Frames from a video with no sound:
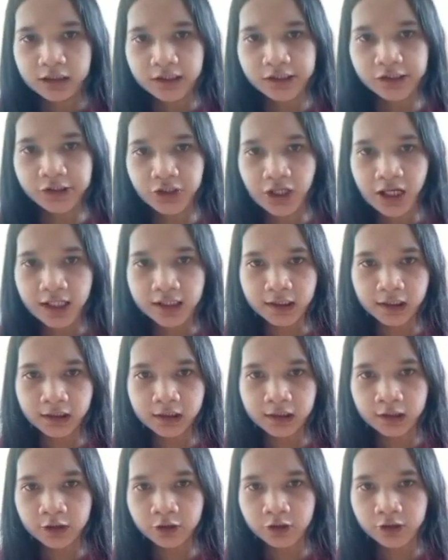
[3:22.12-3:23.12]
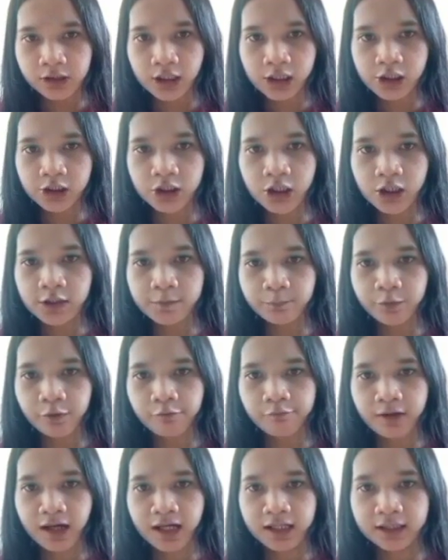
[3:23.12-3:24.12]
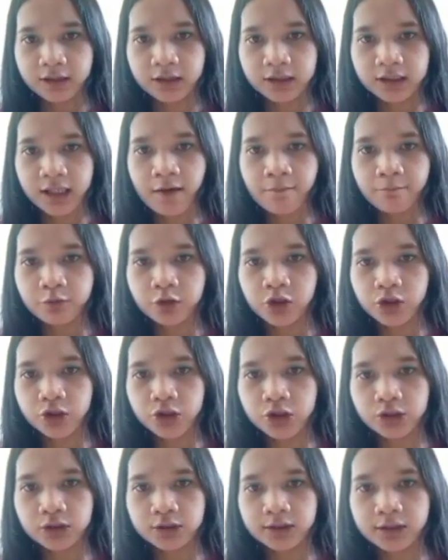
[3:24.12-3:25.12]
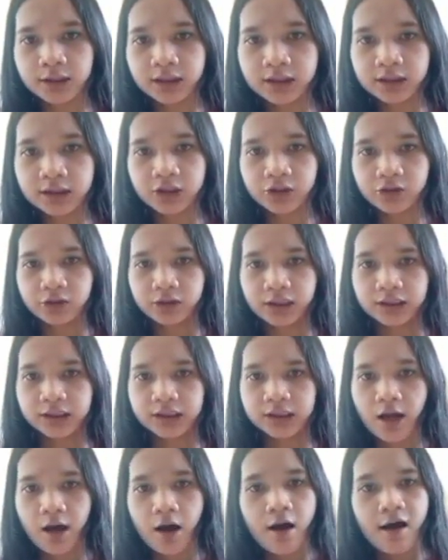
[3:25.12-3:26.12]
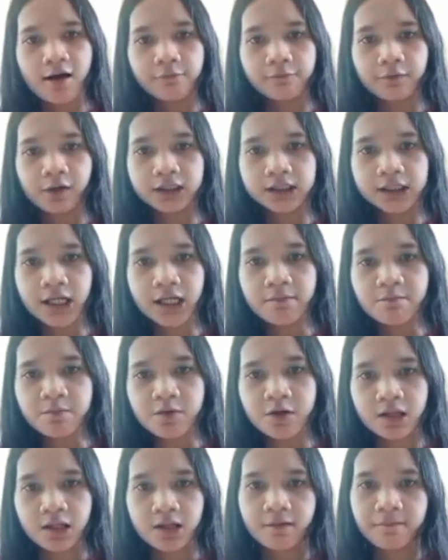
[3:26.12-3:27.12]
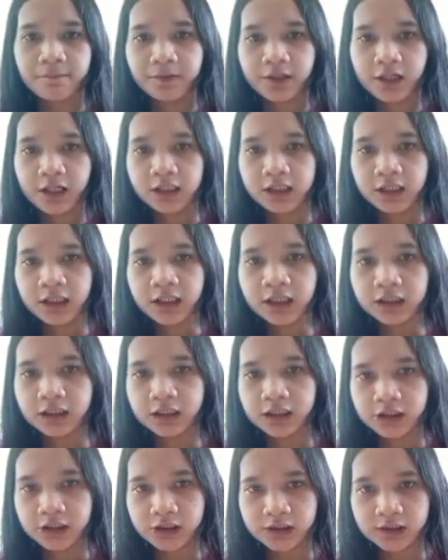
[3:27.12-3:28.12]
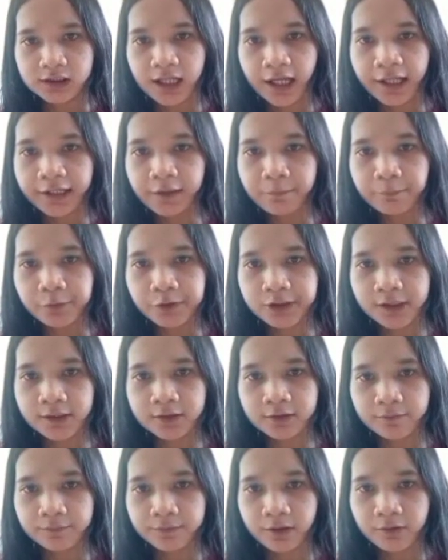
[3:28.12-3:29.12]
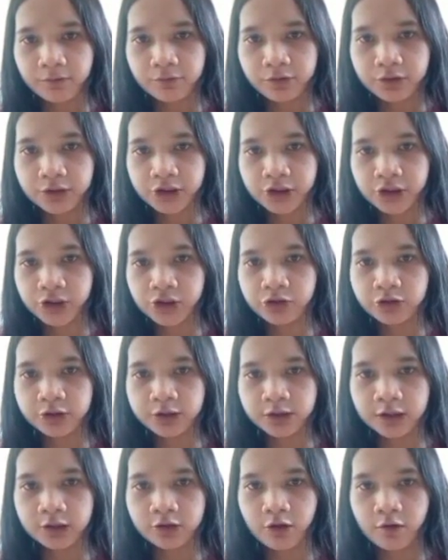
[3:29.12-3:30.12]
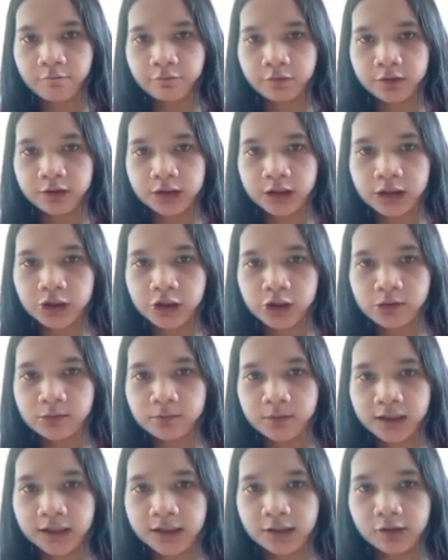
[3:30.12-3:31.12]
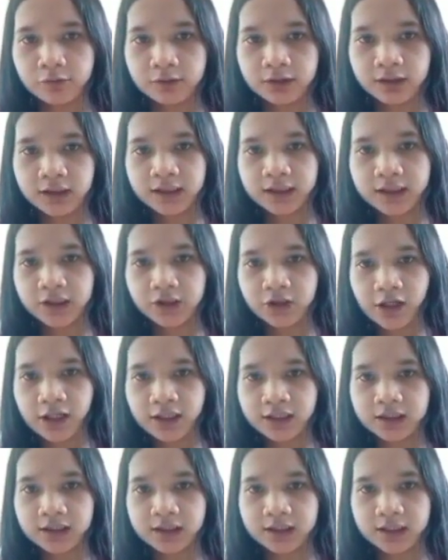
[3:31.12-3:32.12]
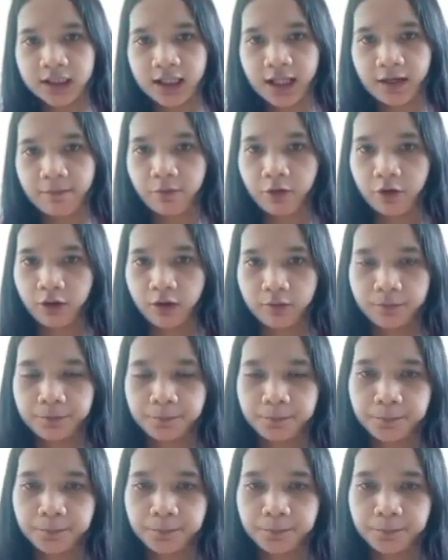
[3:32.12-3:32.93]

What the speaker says: Stress and intonation provide some cues to these units. For example, in English, 90% of the words used in conversation begin with a stressed syllable.